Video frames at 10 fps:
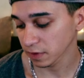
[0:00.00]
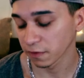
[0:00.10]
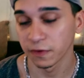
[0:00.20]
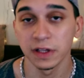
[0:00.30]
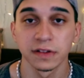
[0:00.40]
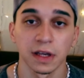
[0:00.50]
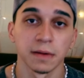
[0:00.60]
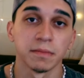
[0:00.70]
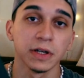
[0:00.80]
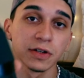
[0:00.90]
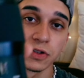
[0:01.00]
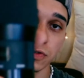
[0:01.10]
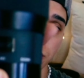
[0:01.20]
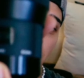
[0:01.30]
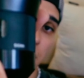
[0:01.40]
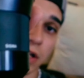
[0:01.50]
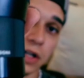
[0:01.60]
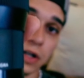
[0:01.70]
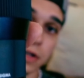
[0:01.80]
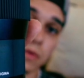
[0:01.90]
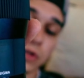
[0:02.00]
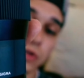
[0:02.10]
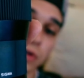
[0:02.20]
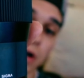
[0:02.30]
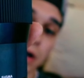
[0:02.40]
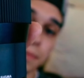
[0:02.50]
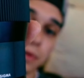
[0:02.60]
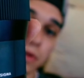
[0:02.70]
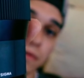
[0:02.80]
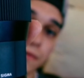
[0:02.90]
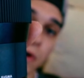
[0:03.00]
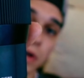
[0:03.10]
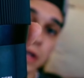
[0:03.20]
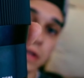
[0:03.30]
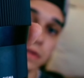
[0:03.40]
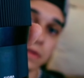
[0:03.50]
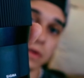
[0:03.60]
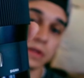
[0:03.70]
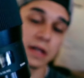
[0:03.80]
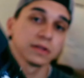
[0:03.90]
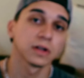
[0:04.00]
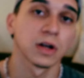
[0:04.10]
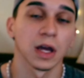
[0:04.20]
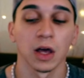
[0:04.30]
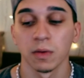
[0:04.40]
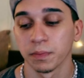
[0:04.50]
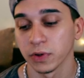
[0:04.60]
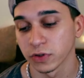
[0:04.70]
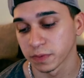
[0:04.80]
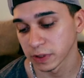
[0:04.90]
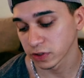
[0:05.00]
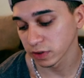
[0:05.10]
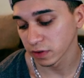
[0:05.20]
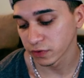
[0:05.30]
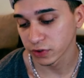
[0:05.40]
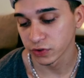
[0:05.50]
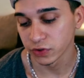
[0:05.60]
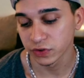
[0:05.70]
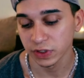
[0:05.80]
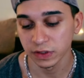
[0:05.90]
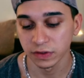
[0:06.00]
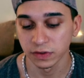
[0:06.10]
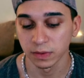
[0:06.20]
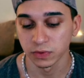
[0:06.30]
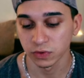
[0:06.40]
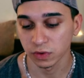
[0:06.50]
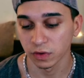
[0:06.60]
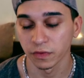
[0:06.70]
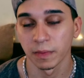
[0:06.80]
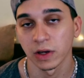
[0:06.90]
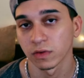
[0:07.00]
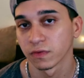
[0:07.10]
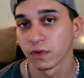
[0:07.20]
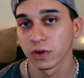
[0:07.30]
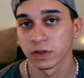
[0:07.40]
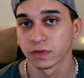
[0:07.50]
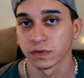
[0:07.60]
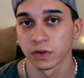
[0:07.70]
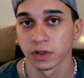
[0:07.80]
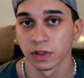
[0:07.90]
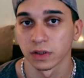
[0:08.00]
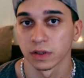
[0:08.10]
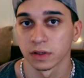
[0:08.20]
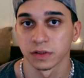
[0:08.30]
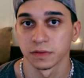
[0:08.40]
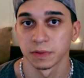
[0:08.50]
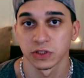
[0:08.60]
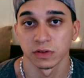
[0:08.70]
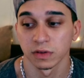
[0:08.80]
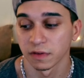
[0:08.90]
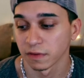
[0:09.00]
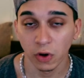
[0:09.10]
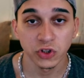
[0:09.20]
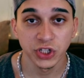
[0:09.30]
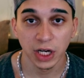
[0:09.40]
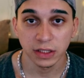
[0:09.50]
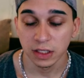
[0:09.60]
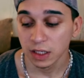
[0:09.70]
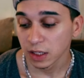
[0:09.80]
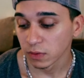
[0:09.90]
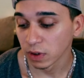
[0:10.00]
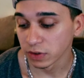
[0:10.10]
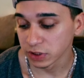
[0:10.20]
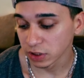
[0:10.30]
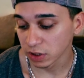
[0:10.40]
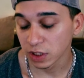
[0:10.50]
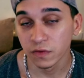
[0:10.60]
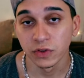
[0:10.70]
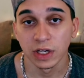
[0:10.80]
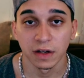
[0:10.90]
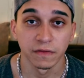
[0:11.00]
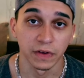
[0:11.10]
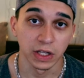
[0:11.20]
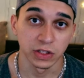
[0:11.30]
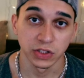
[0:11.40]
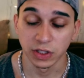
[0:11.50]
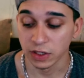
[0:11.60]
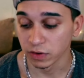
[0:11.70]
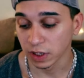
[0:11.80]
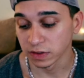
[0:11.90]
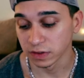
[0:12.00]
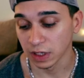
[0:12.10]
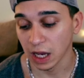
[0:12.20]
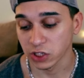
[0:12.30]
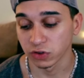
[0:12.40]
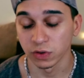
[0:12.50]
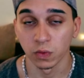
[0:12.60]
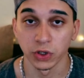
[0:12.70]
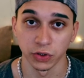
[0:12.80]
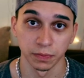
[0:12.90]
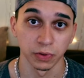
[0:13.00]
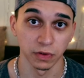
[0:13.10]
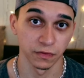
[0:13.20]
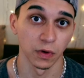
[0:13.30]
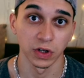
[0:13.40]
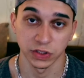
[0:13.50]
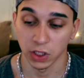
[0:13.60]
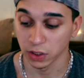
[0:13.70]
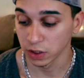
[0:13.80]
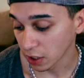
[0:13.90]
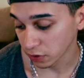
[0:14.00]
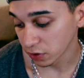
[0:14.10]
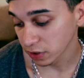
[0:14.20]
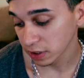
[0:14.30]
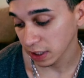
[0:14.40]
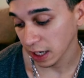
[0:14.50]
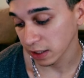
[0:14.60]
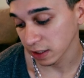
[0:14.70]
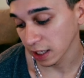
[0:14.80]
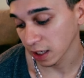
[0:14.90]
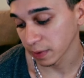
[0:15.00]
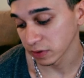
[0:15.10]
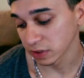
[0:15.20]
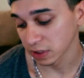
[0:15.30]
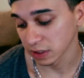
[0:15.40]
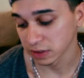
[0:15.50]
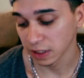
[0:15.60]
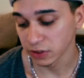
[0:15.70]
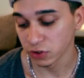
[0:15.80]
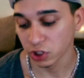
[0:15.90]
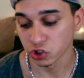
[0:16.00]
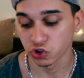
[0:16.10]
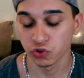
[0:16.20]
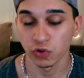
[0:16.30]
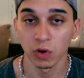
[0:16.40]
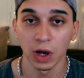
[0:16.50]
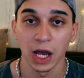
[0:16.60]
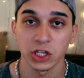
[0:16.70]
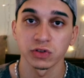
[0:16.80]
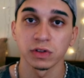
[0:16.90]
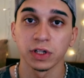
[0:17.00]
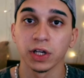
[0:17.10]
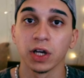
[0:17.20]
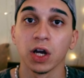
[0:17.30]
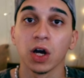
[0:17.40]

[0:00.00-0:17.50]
feet and meters right here when you are pulling focus. So that's gonna help you, especially if you're using some sort of manual focus for a special project. Well, it's gonna give you that advantage that you can see actually what you're pulling focus on. Another thing that I like about this lens is that you control actually